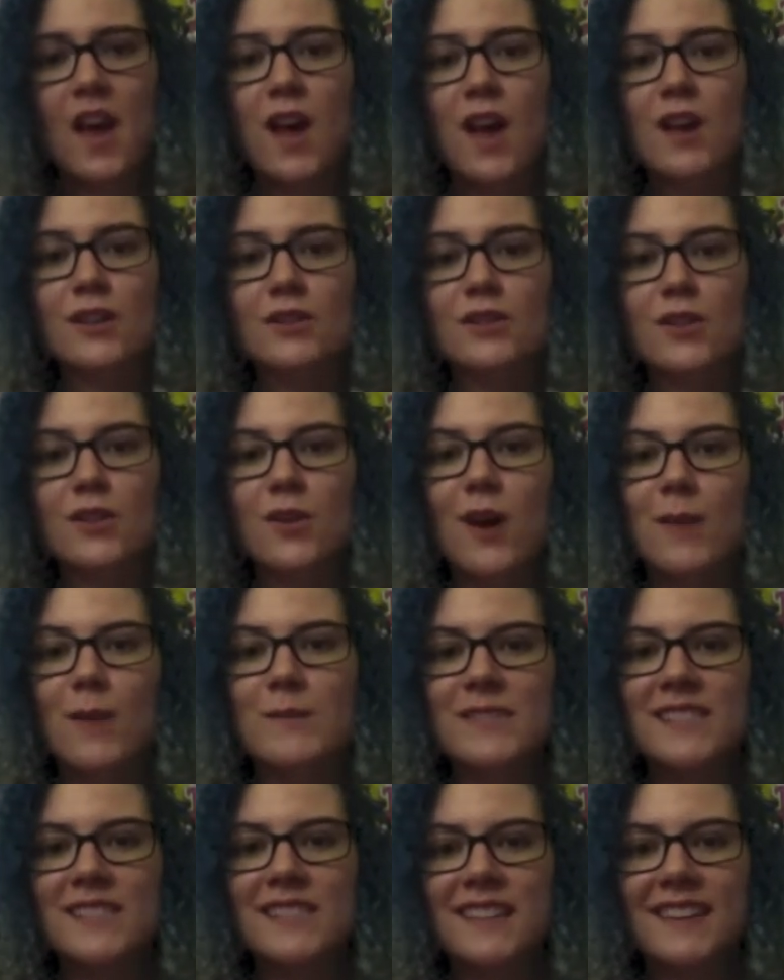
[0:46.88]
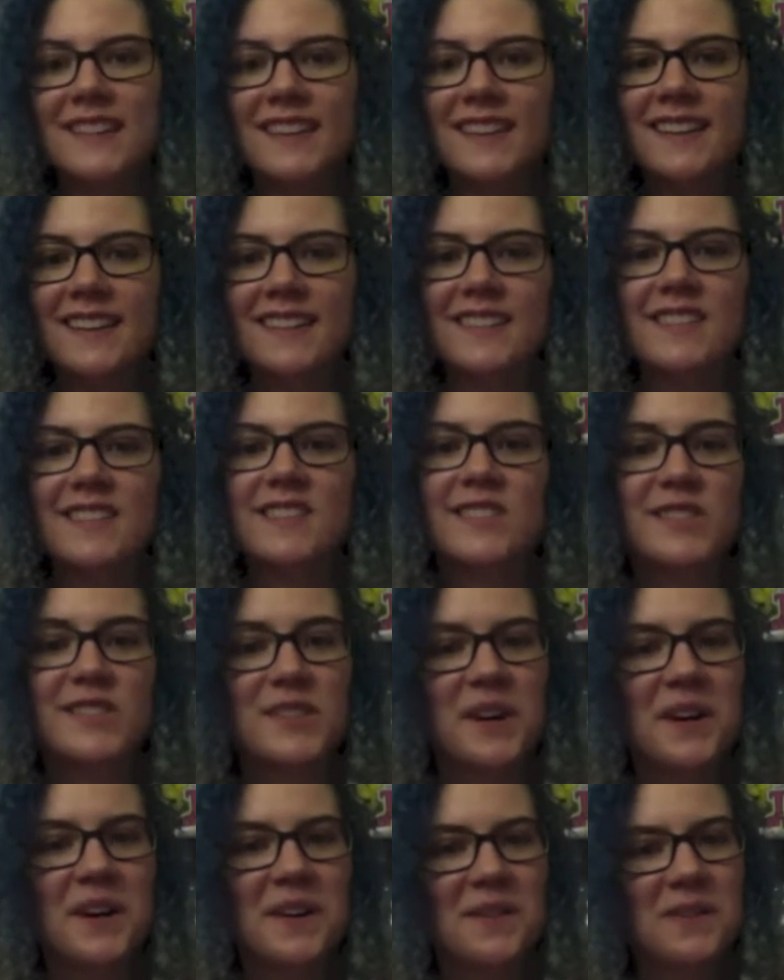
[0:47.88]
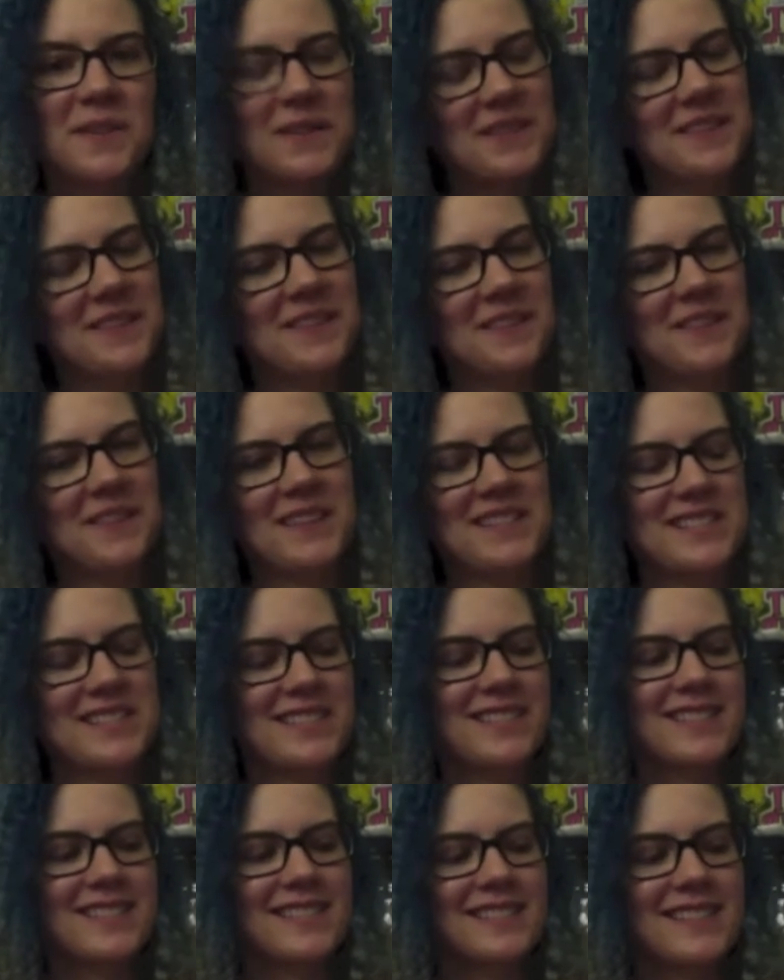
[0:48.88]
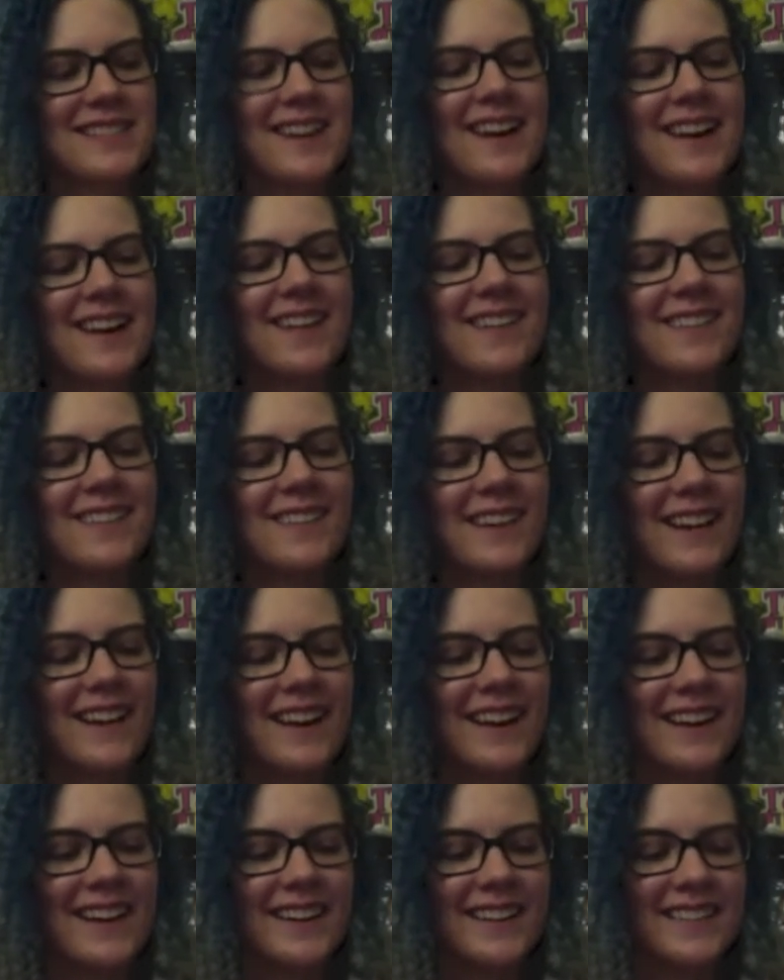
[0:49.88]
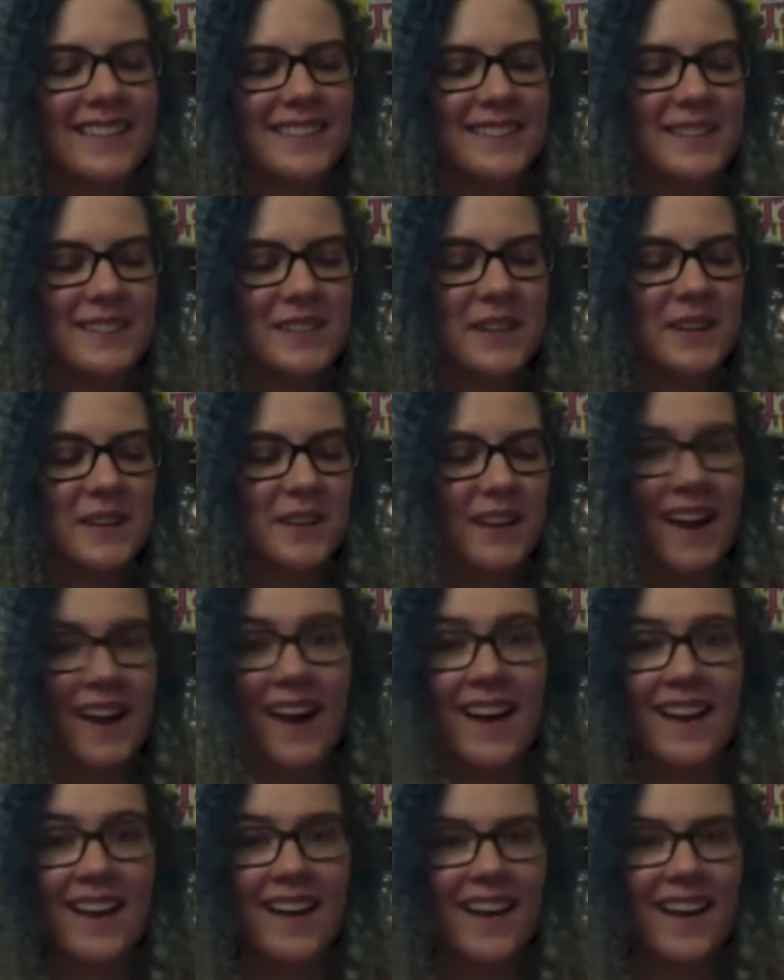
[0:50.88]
So I'm just gonna start with the questions now. And so yeah,